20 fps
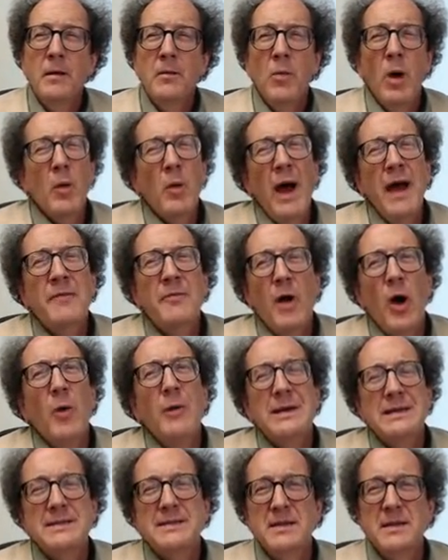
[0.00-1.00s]
My wife
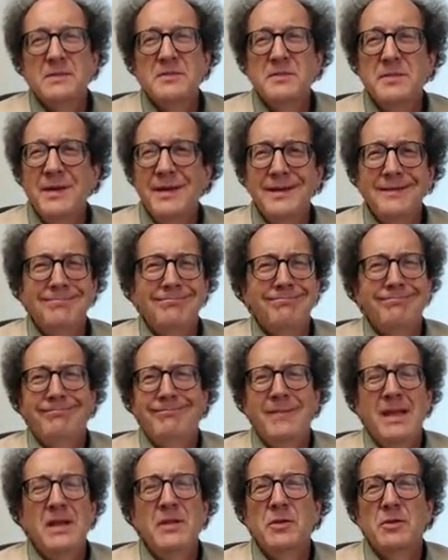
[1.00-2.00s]
always gives me
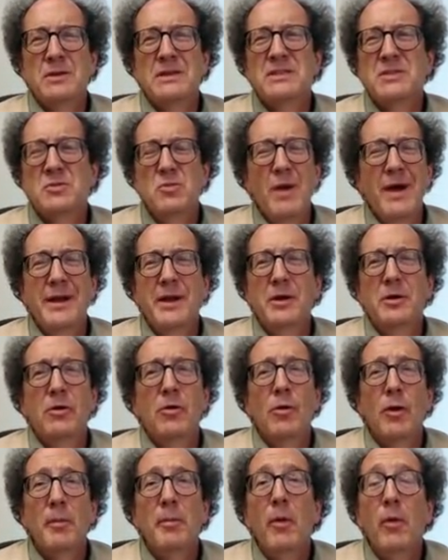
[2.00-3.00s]
either a sweater
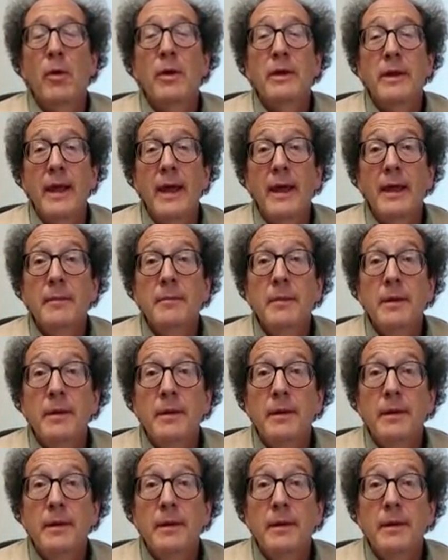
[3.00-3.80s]
or a board game.